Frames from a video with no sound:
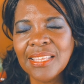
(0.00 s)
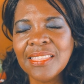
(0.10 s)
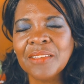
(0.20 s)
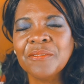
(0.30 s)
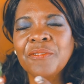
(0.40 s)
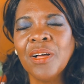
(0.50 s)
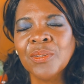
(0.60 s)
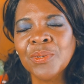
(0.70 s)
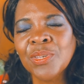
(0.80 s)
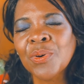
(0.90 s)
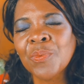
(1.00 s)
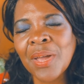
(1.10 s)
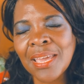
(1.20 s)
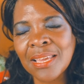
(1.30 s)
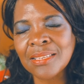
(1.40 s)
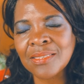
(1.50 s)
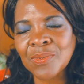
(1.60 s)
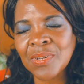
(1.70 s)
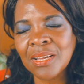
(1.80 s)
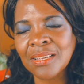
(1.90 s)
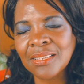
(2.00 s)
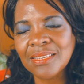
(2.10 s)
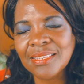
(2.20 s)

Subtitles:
that follow your ways, O God.